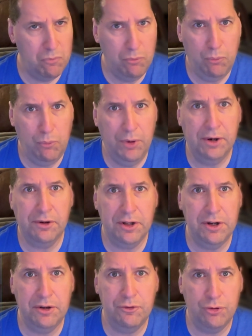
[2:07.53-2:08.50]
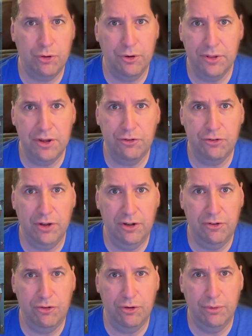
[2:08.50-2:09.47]
we're going to turn this
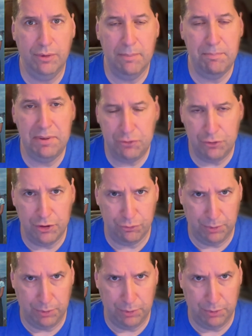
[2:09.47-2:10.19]
into a business.